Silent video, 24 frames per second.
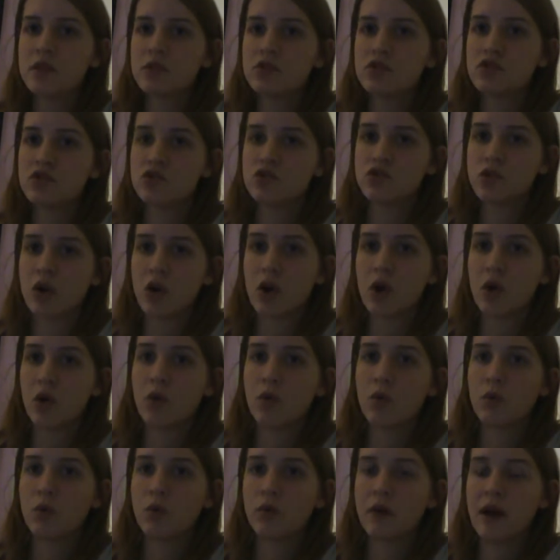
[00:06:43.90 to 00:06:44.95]

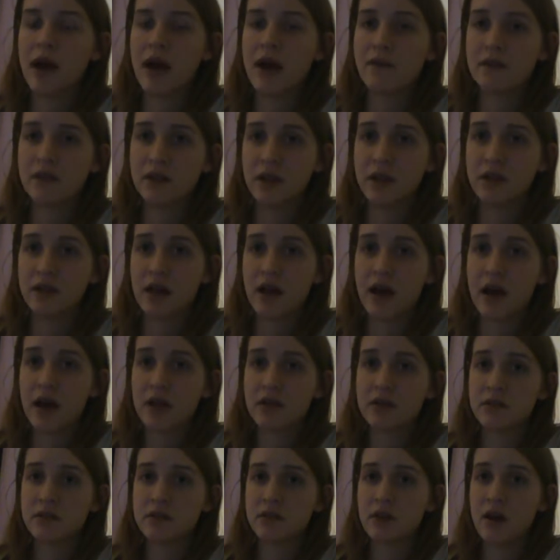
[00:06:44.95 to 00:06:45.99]
So I haven't done
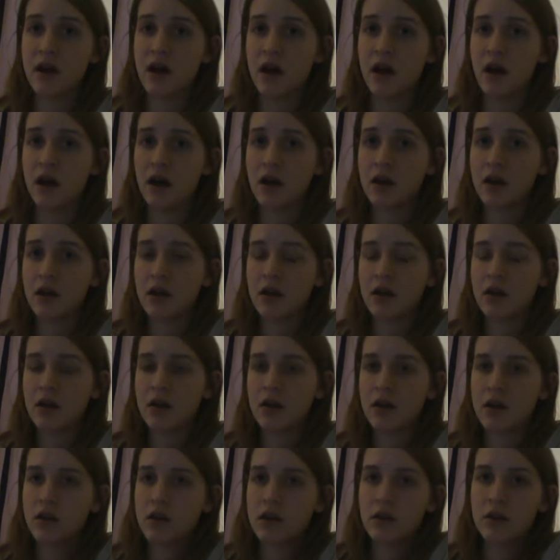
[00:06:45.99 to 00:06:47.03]
that
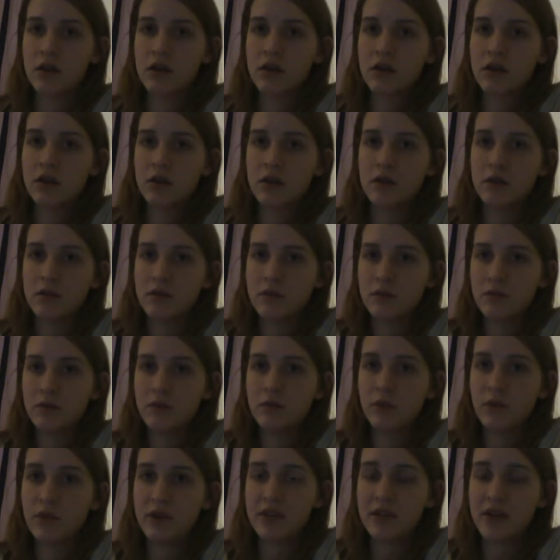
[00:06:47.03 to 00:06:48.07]

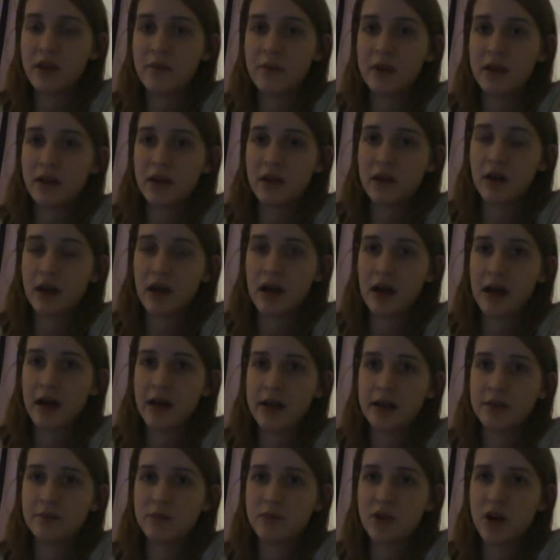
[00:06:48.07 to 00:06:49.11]
with him, and
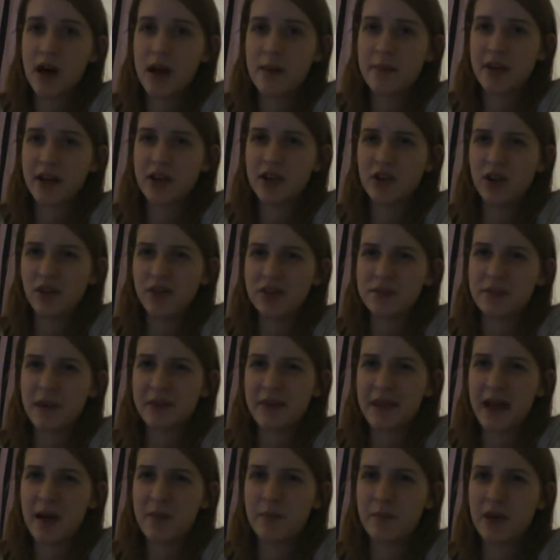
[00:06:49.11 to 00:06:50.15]
I'm kind of nervous about
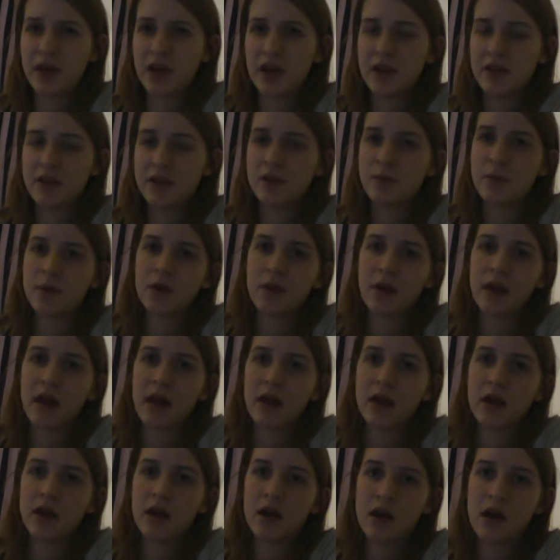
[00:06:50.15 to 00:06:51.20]
that, but I think he'll be
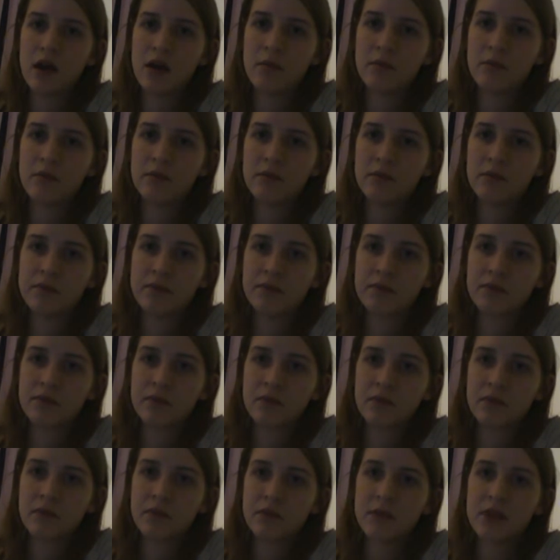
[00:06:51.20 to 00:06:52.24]
okay.
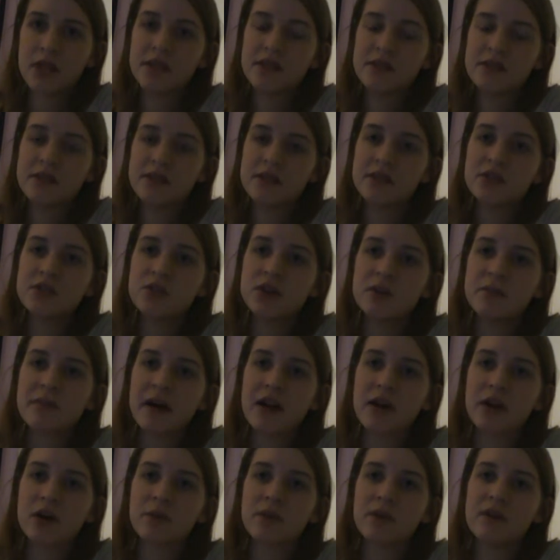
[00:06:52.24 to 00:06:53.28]
He's doing
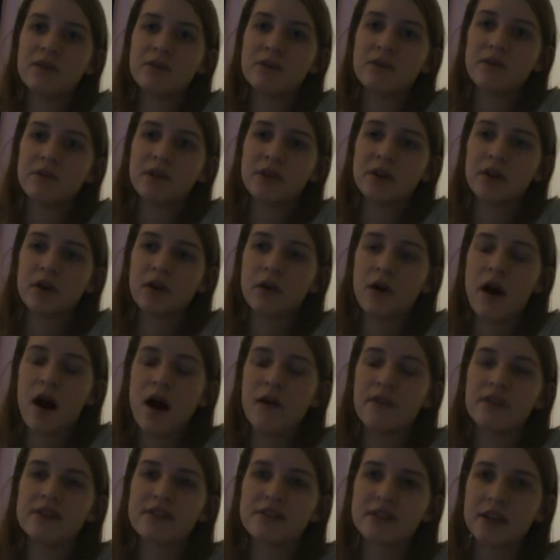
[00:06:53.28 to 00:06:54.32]
better. We've, you know,
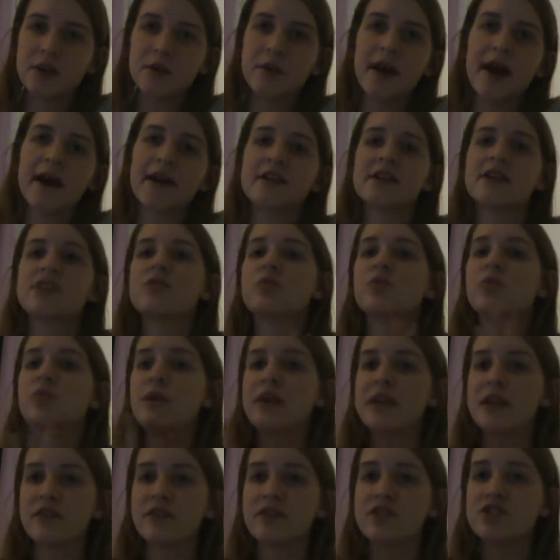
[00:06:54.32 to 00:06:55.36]
obviously we had a
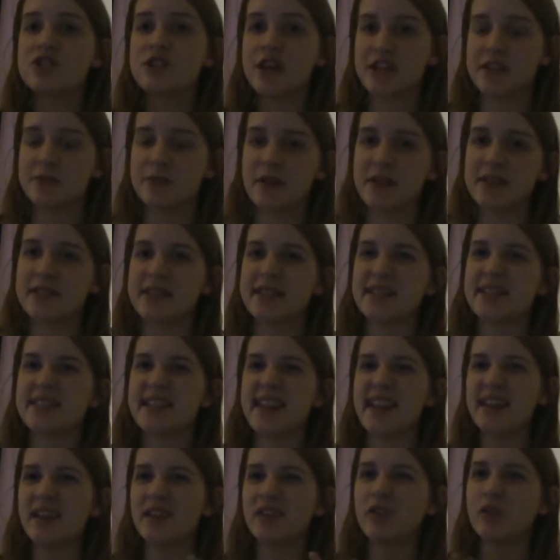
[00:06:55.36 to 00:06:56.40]
week of adjustment. It's going to
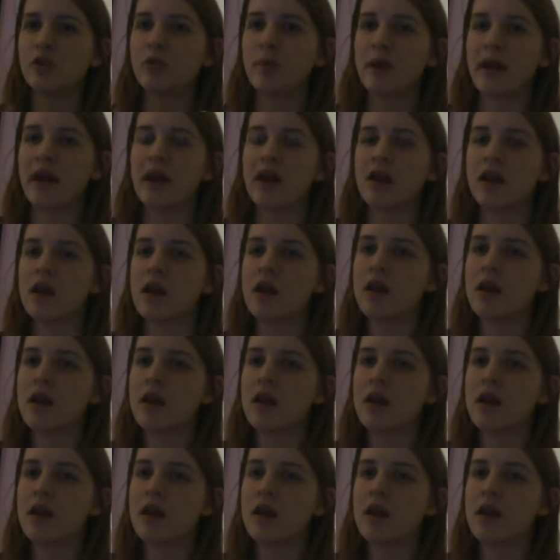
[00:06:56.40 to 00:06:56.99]
take a little bit.